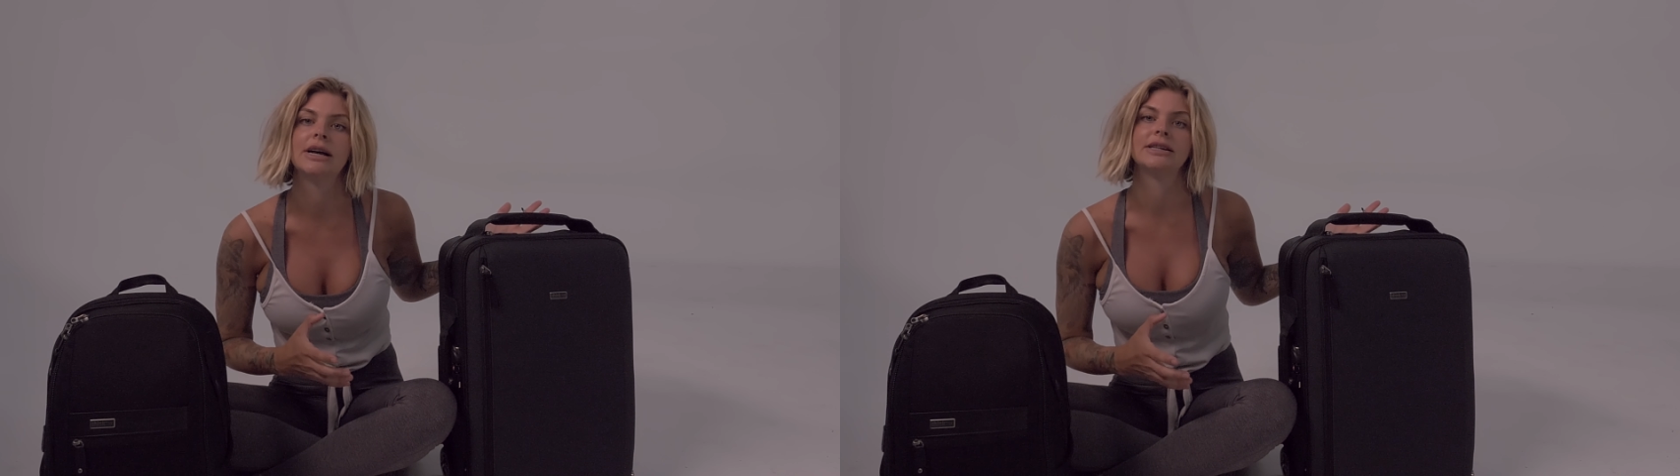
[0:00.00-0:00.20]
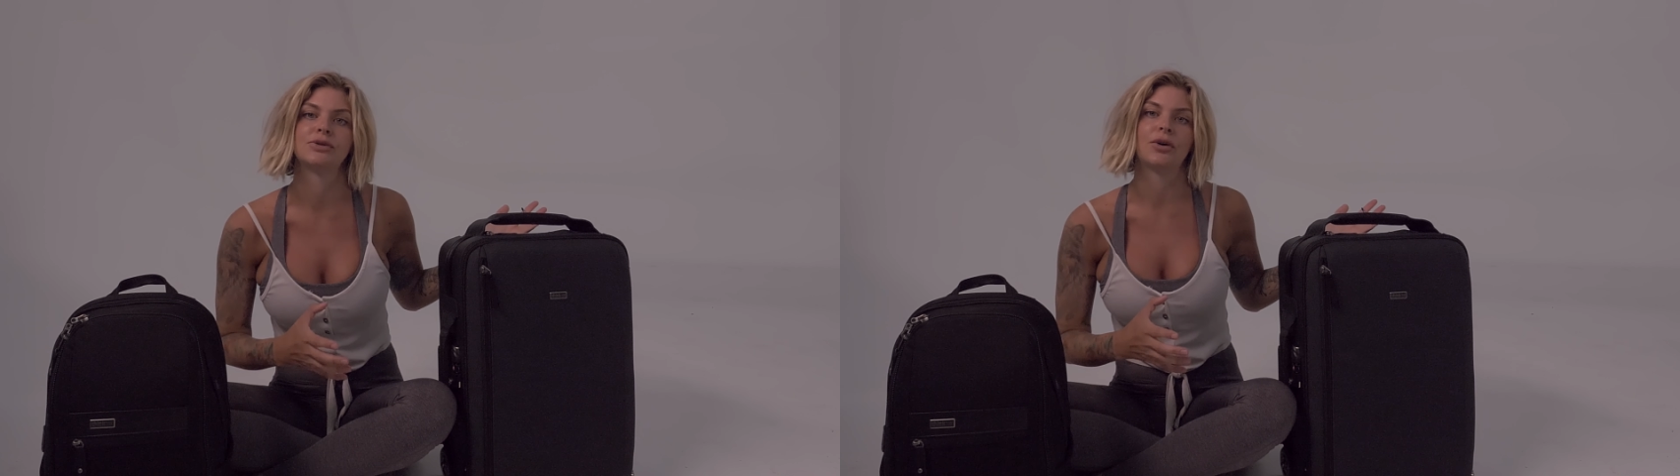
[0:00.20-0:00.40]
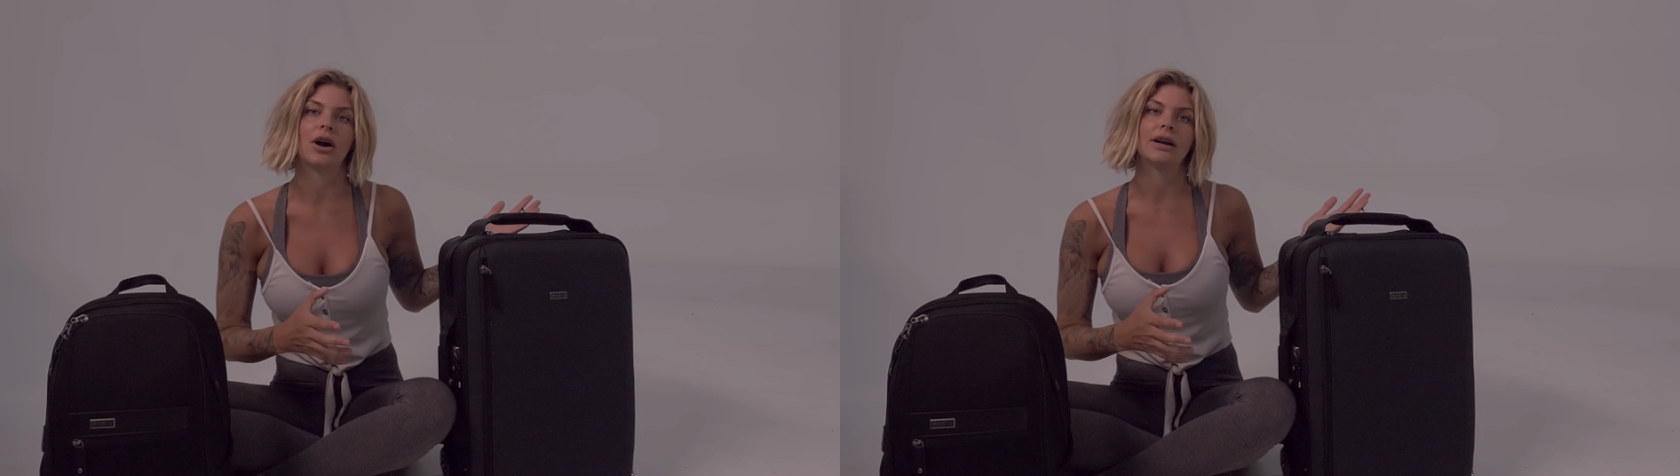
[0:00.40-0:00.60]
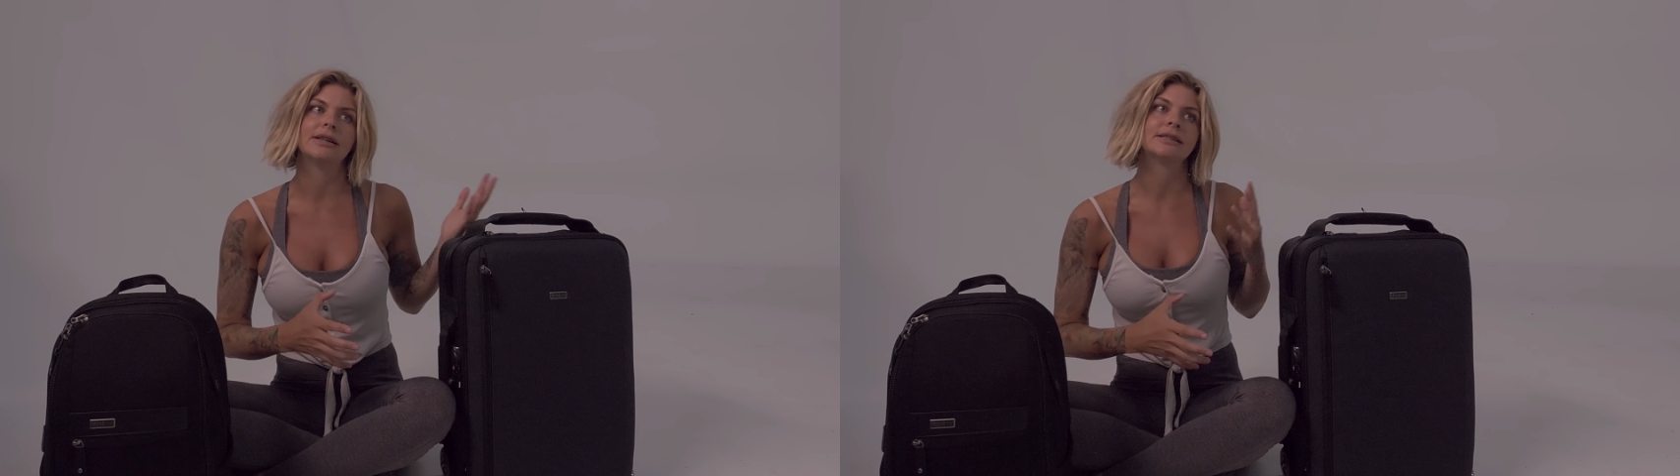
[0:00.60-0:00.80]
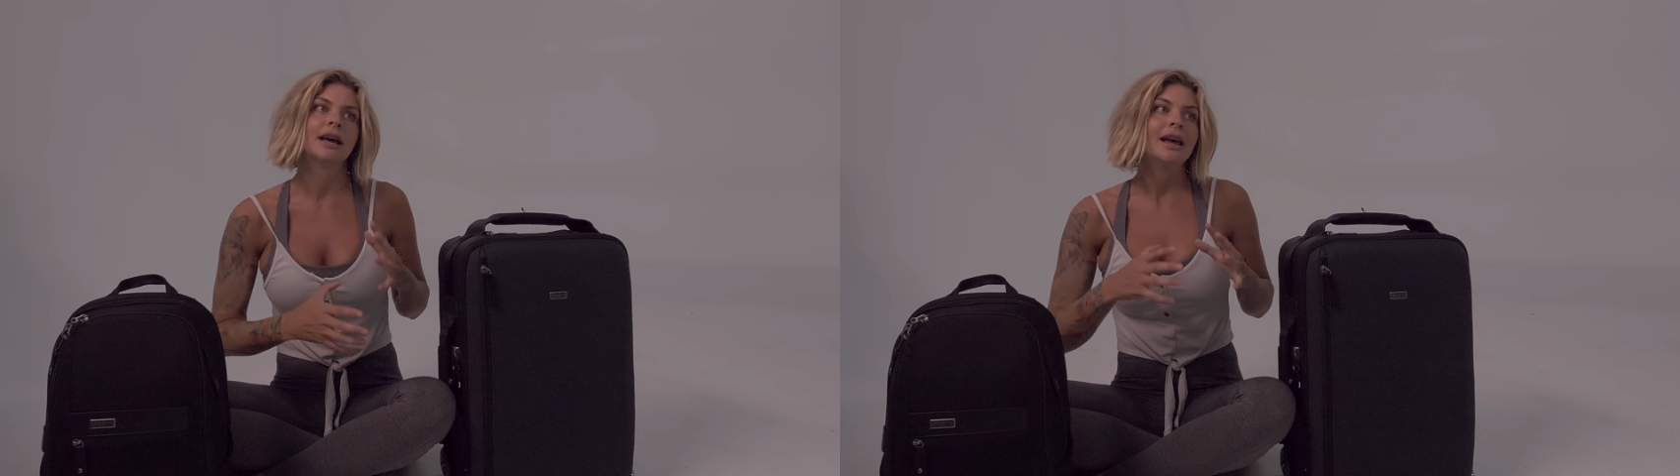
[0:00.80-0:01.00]
as far
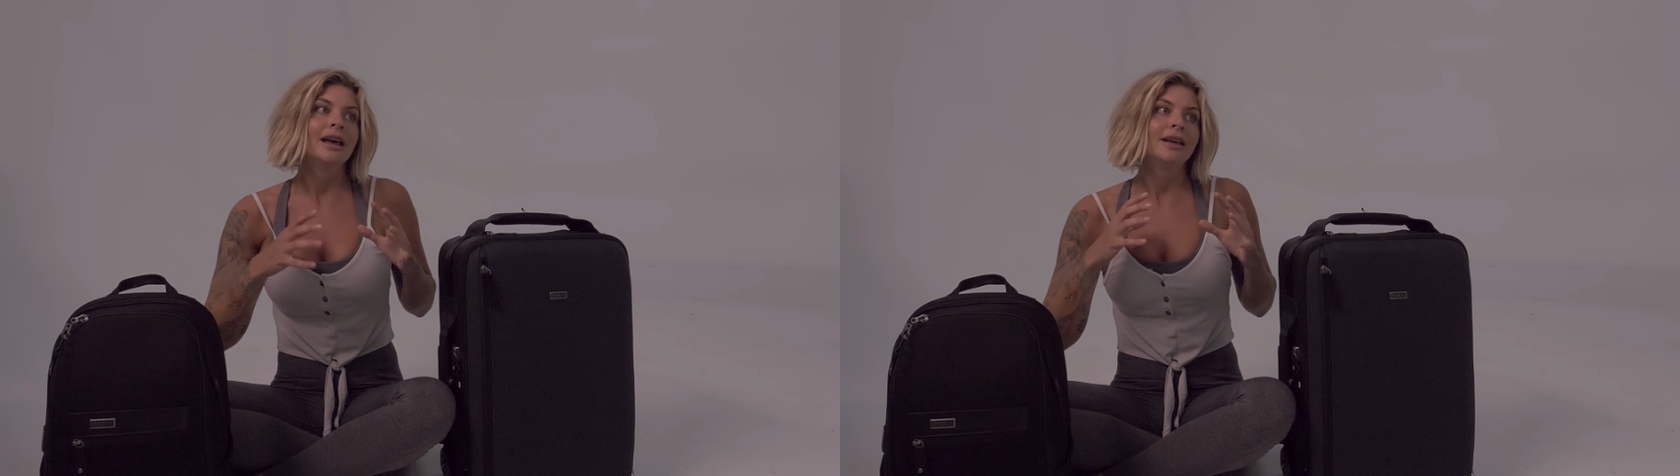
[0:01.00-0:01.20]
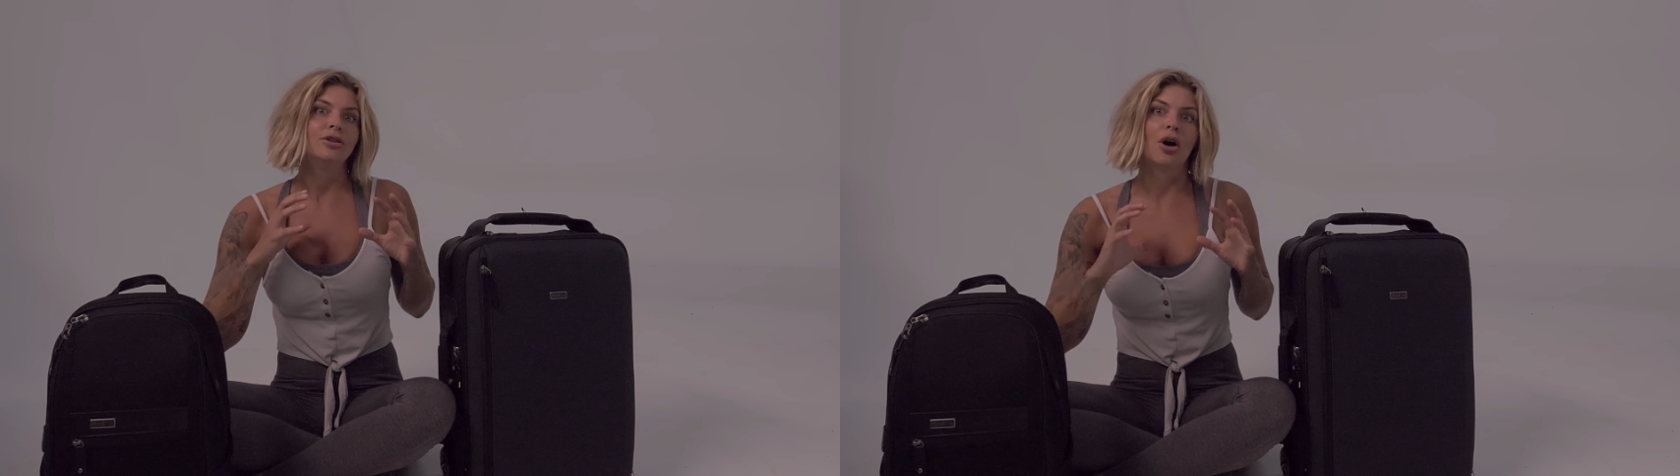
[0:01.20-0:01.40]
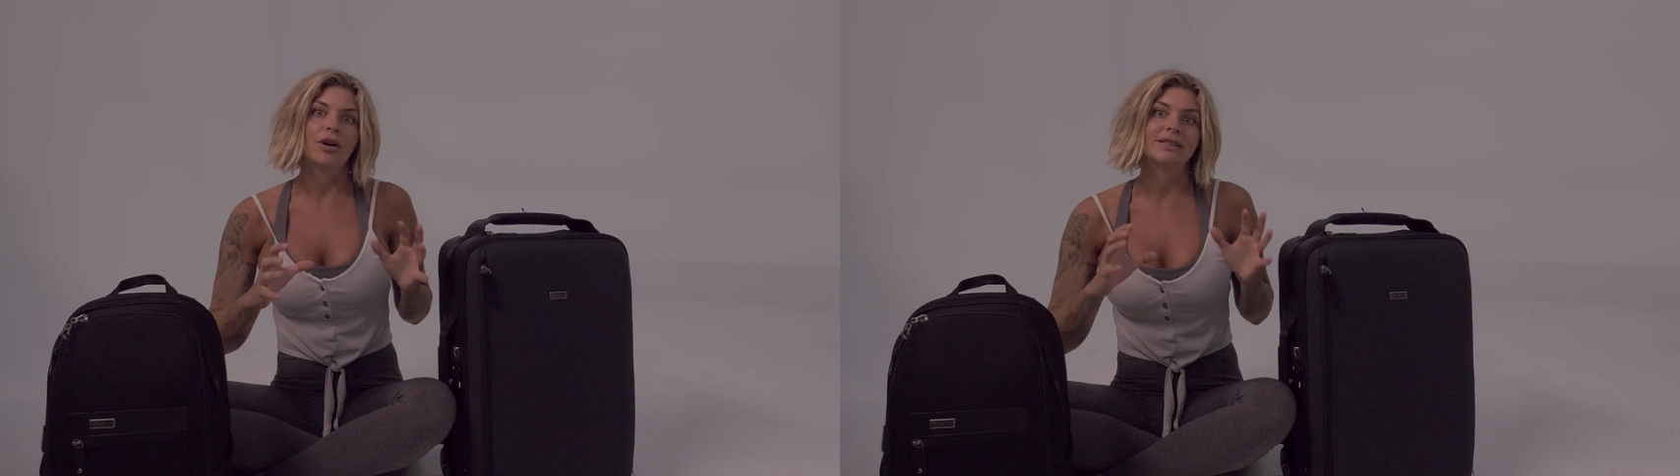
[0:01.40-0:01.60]
as know,